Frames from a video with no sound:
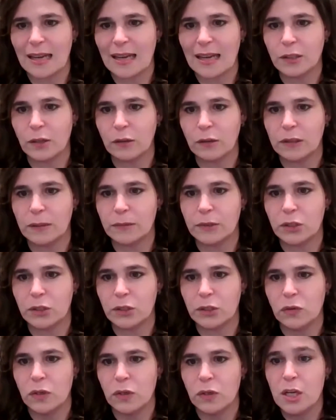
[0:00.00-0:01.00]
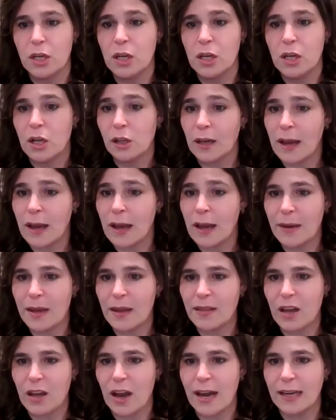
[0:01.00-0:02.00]
I told him to look at
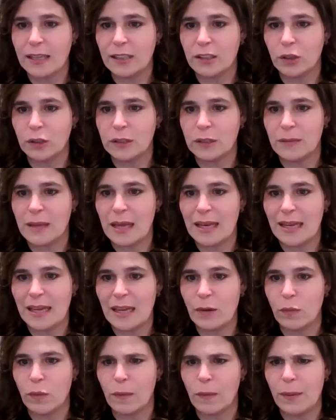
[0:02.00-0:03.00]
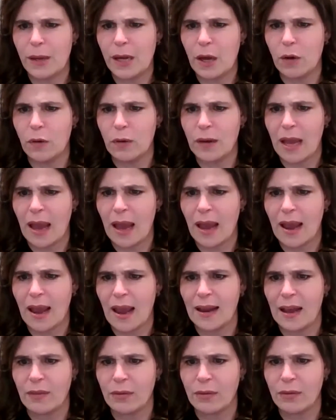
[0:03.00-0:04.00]
me in the eye and told him that he will be okay
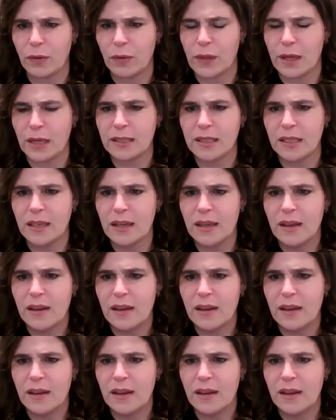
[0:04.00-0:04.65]
and get through this.